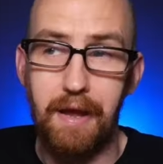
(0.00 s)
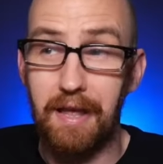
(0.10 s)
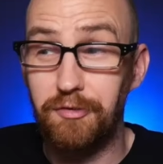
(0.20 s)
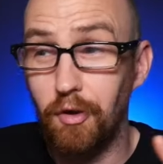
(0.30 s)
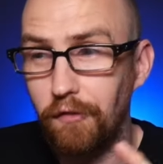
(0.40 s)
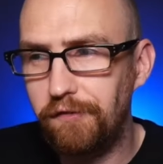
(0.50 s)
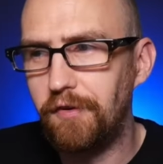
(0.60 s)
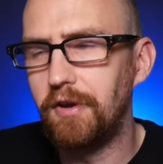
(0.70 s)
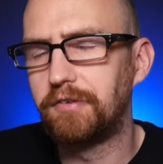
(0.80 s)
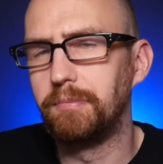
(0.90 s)
as your
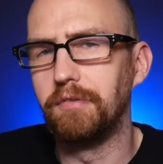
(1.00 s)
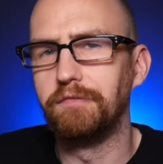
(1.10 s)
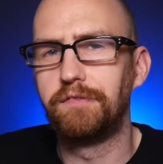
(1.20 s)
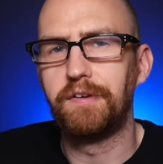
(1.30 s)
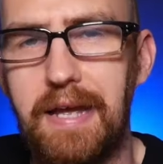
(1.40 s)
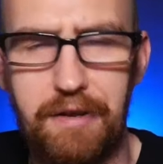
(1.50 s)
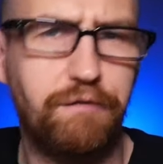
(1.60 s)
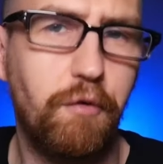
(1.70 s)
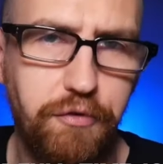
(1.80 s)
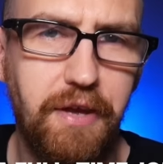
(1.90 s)
first month in a
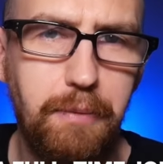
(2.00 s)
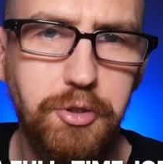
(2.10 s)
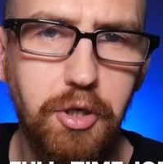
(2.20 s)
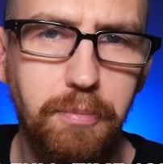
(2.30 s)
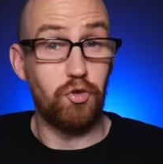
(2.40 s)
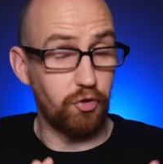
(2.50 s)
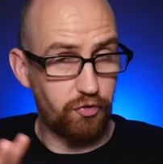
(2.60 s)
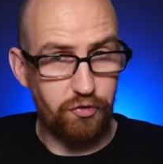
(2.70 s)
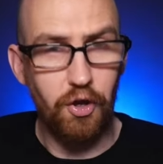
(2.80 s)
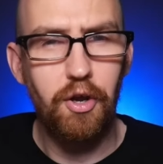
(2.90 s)
full-time job. Just
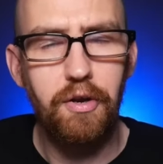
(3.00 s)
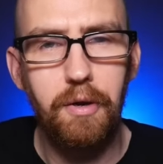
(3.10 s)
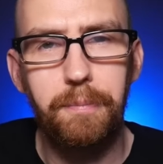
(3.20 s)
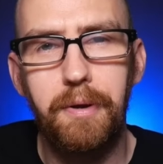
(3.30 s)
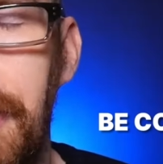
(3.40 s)
turn up,